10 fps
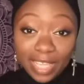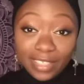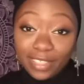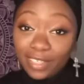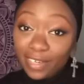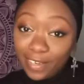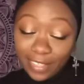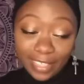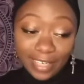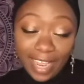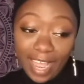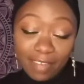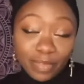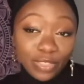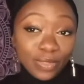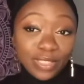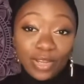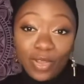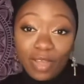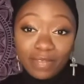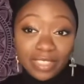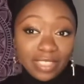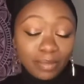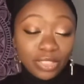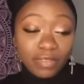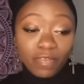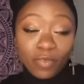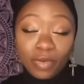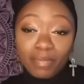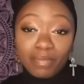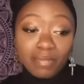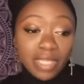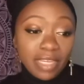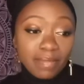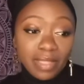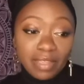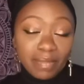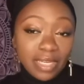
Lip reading: Your girl here, I've been using the law of assumption for many, many,